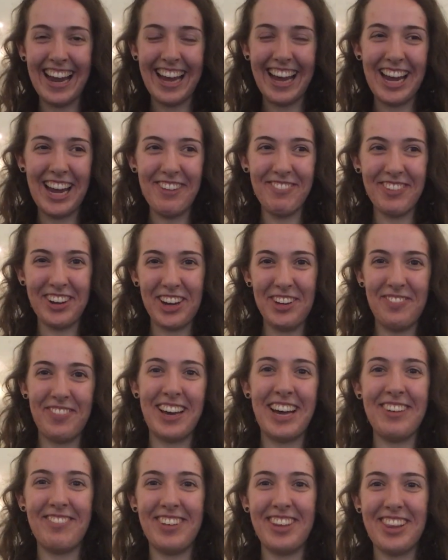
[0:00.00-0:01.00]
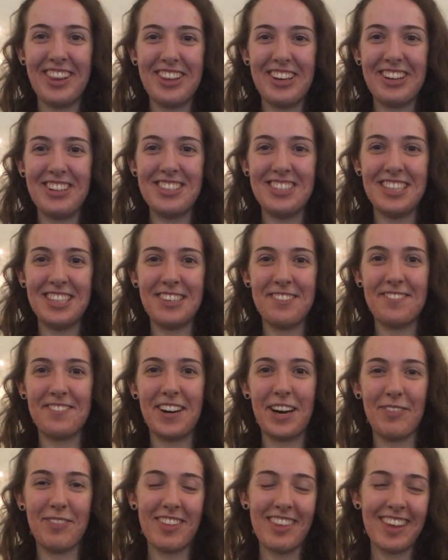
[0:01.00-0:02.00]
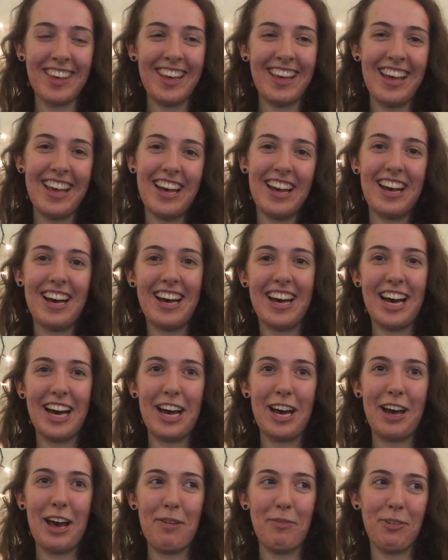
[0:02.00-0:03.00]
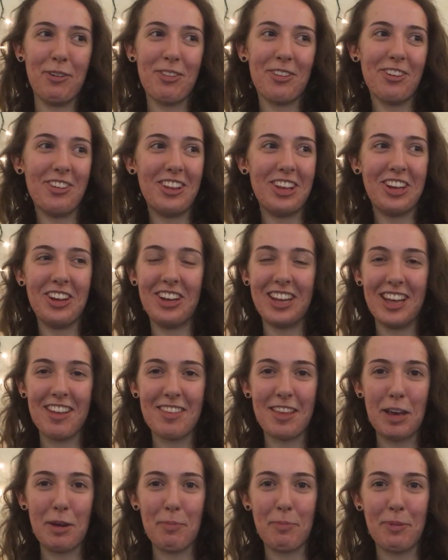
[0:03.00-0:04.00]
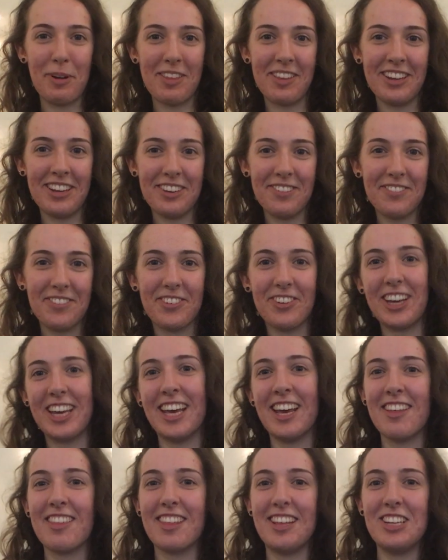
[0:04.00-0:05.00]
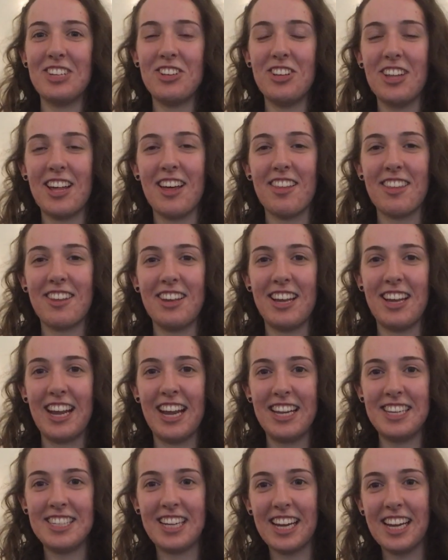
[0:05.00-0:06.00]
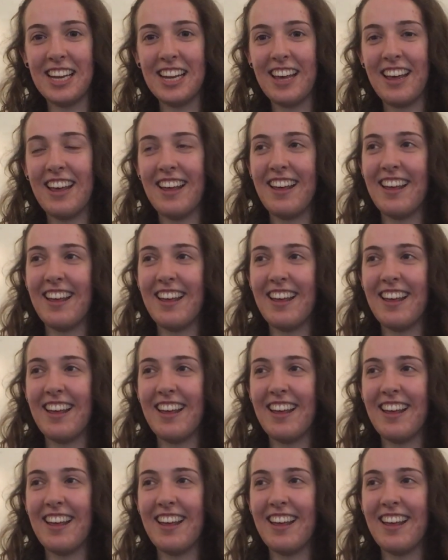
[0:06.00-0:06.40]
I'm Hope. I'm in third year pharmacy. I'm also the UniSA president for ES in 2018.